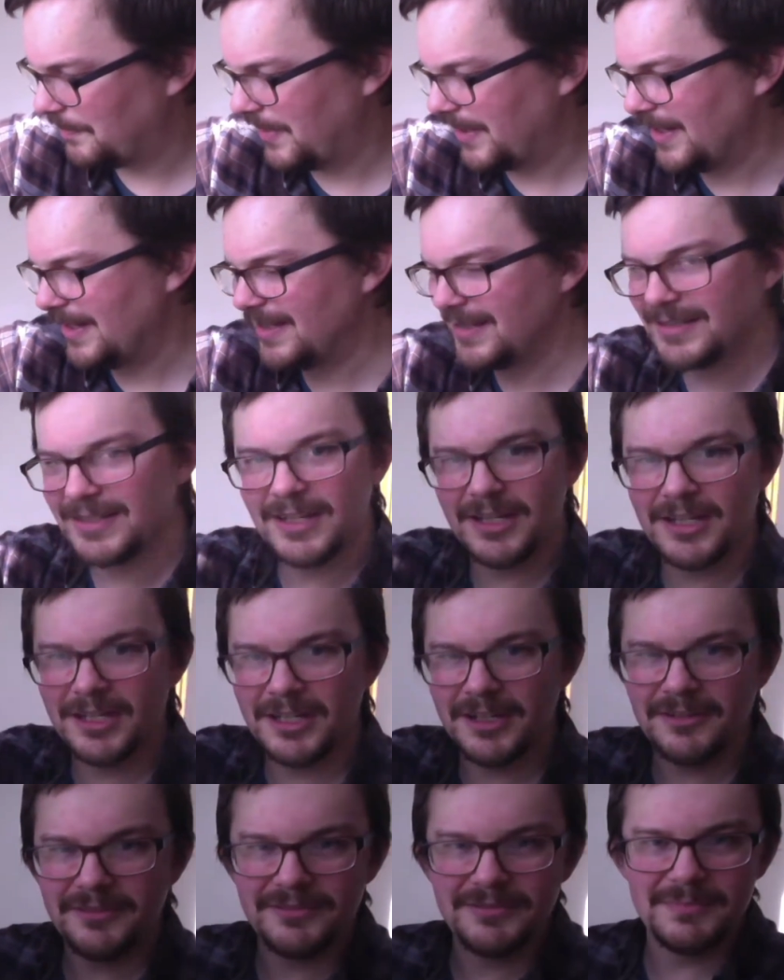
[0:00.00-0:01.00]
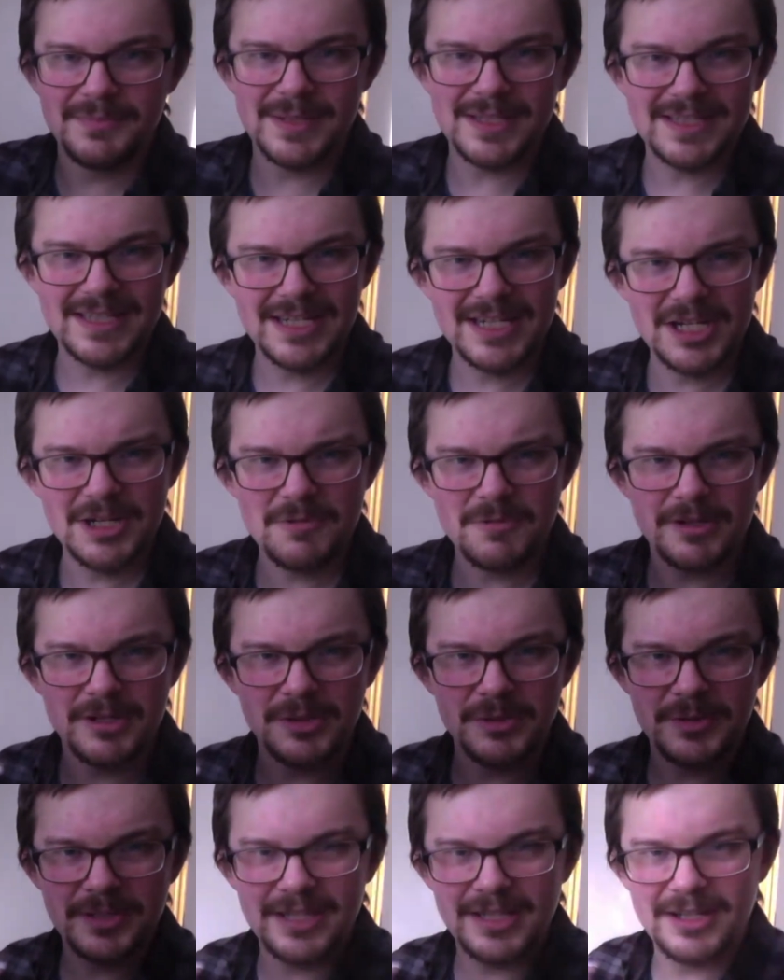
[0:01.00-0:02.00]
piece of
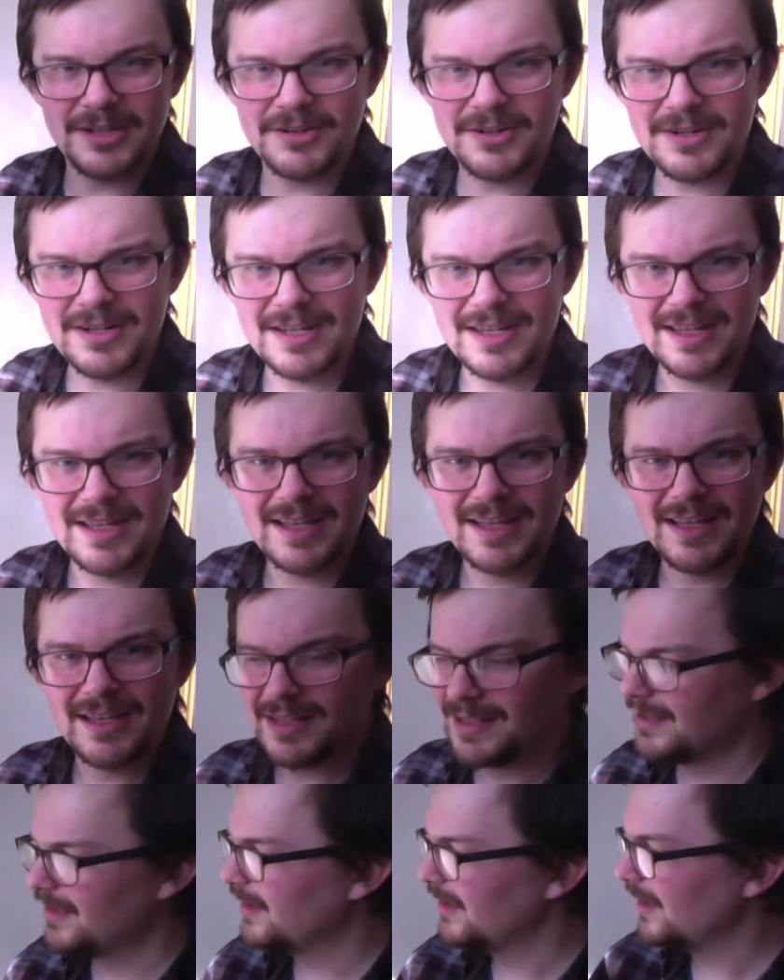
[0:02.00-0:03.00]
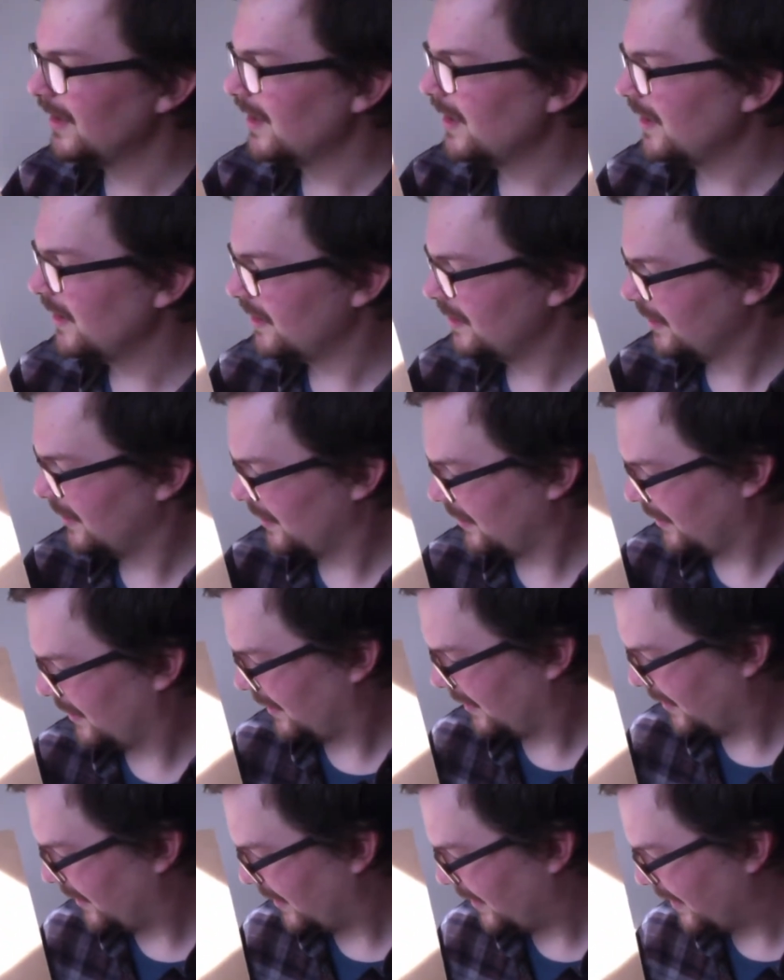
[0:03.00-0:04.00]
material here. Uh,
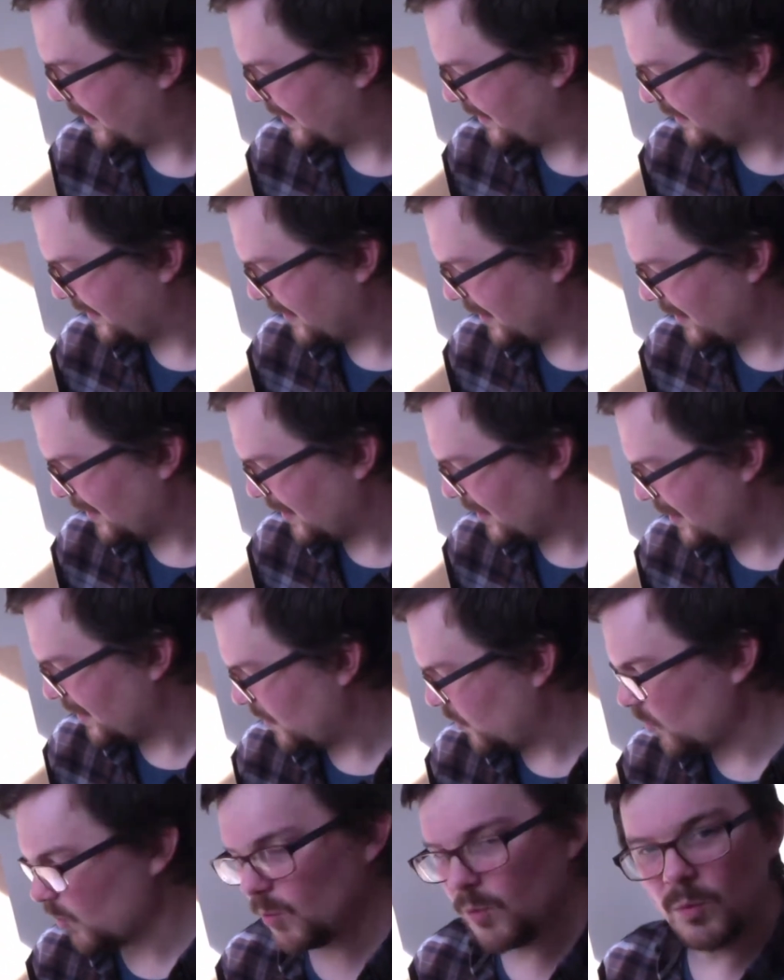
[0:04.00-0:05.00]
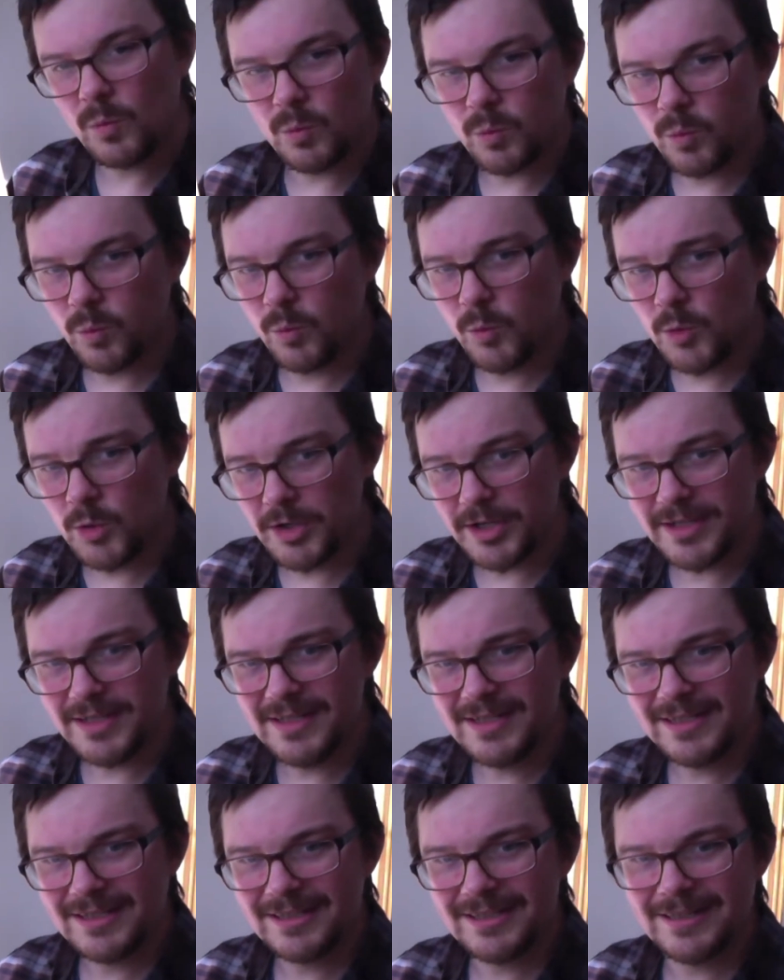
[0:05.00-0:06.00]
it's uh, wood.
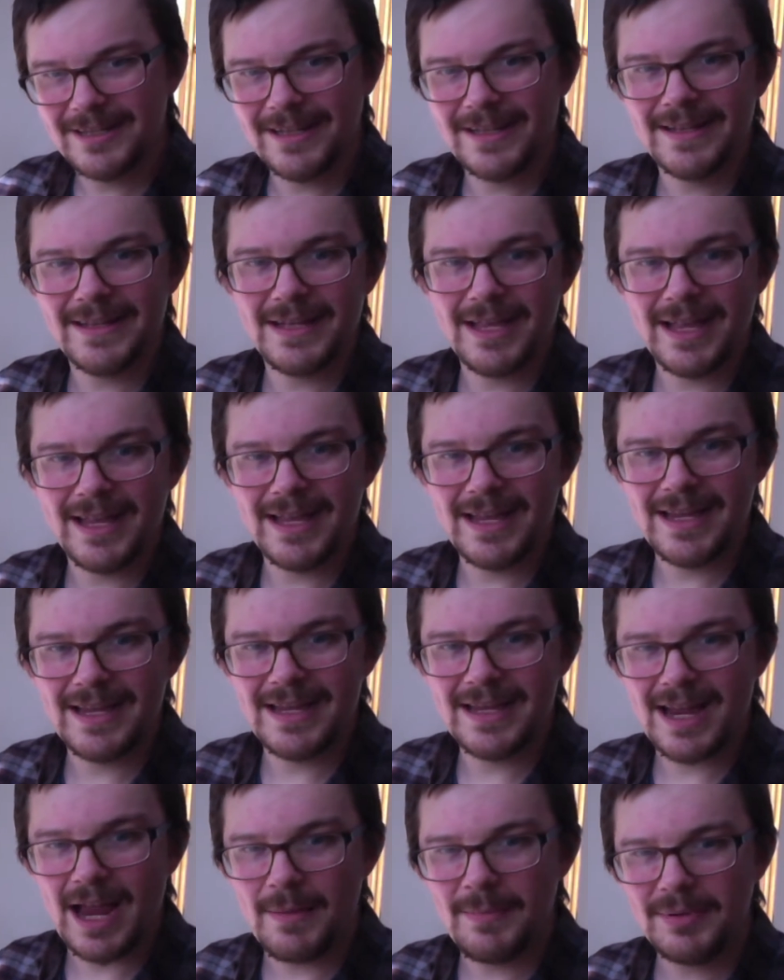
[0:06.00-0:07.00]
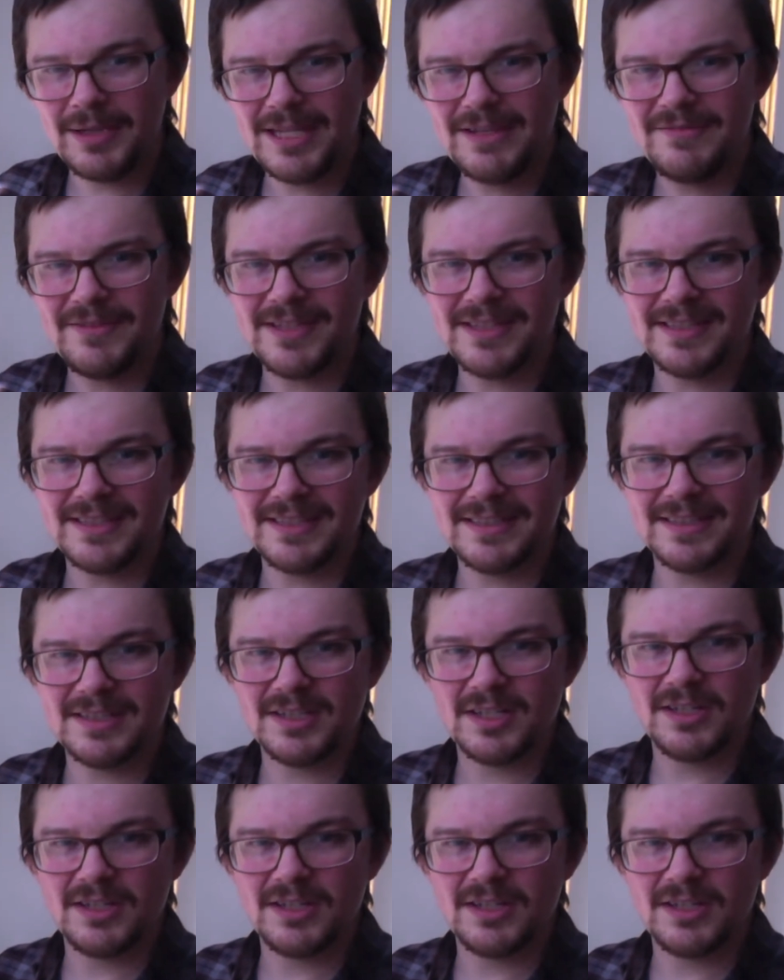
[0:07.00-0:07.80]
A, I believe it's